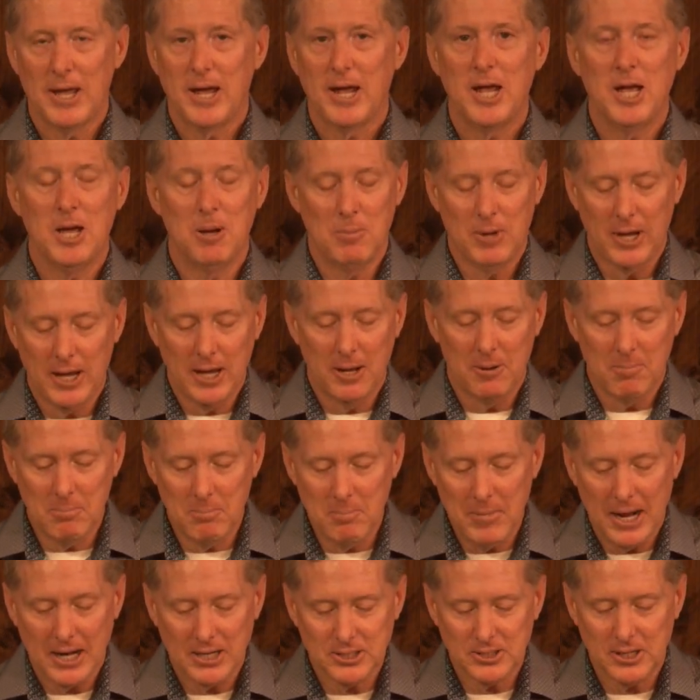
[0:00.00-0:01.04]
him. It
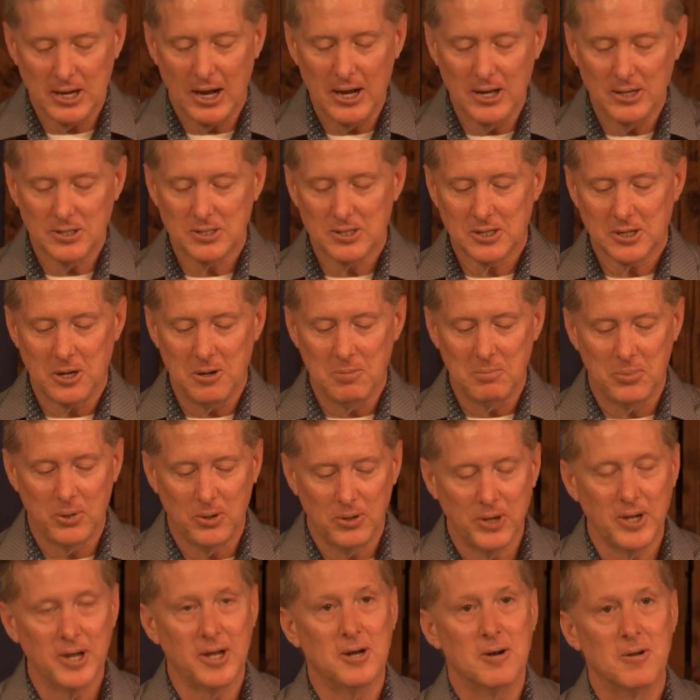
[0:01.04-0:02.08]
makes us
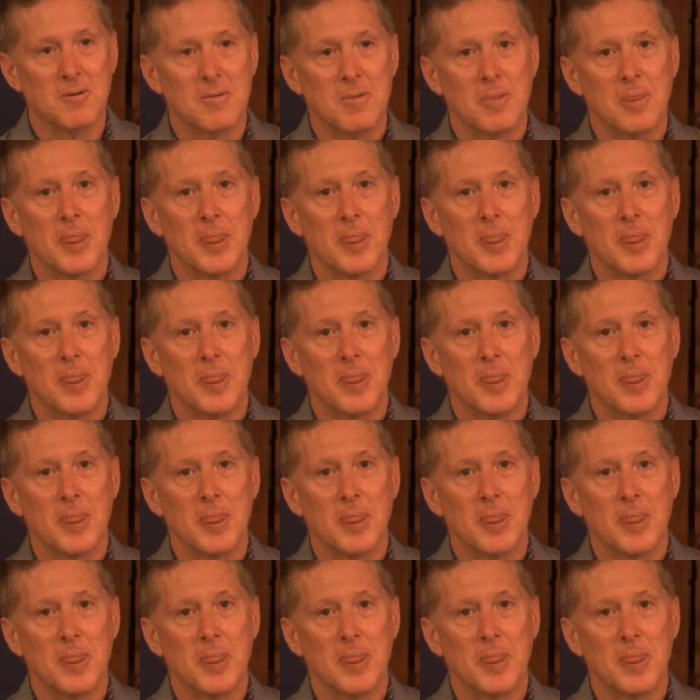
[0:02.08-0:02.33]
complete.